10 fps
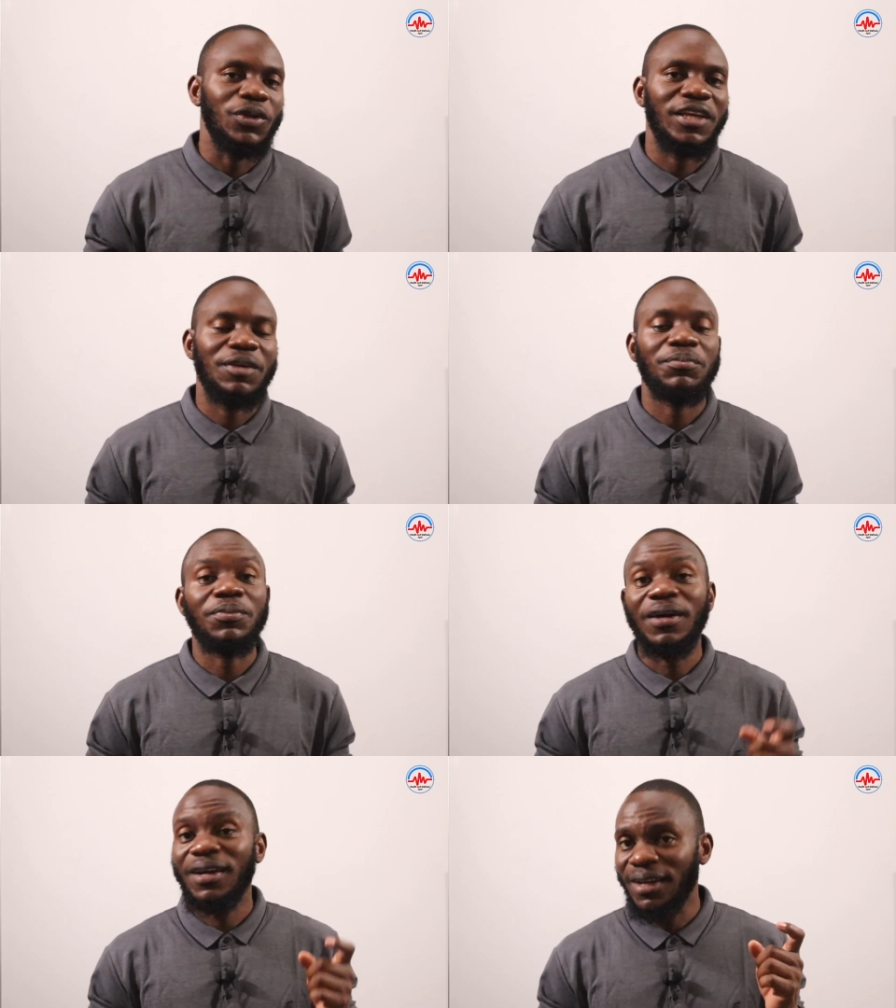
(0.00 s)
will keep
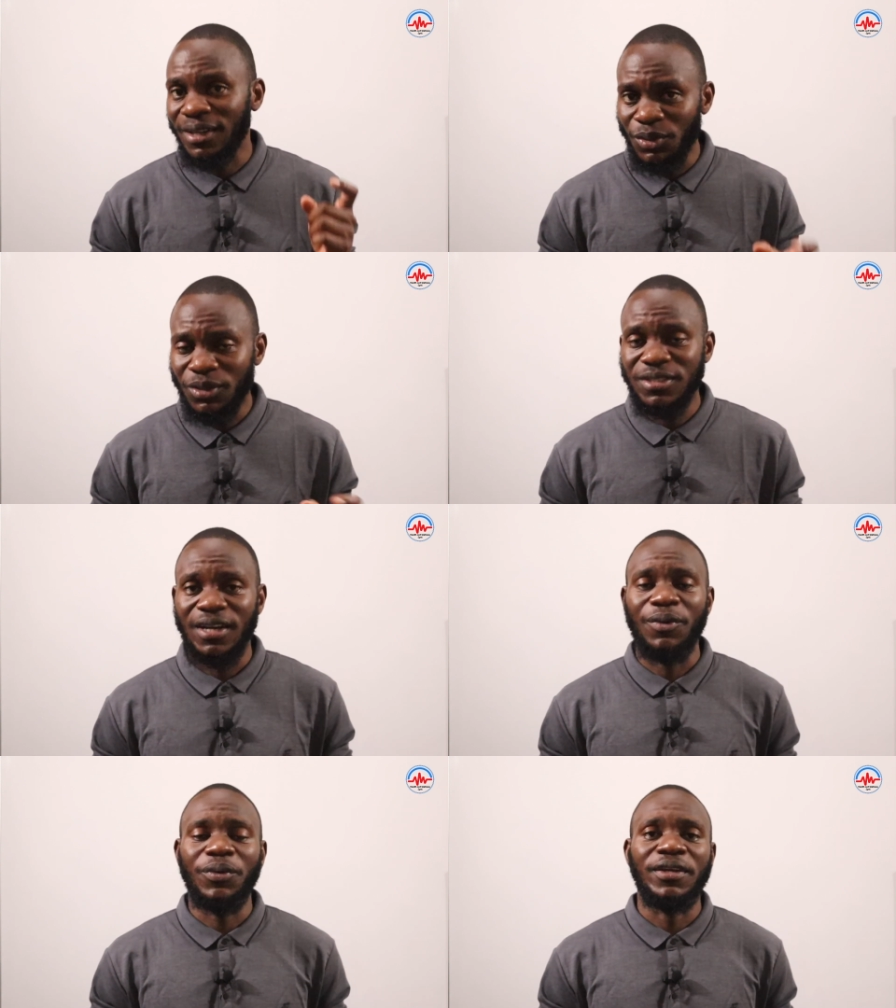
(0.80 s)
a doctor
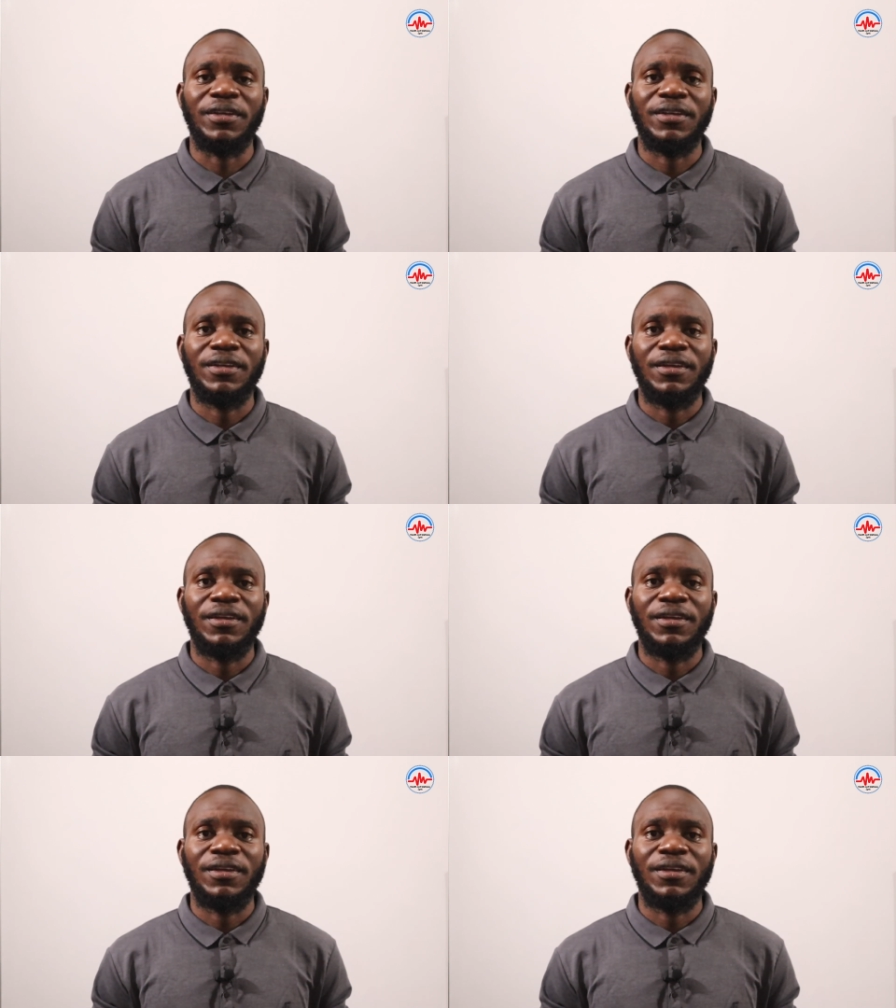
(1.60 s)
away.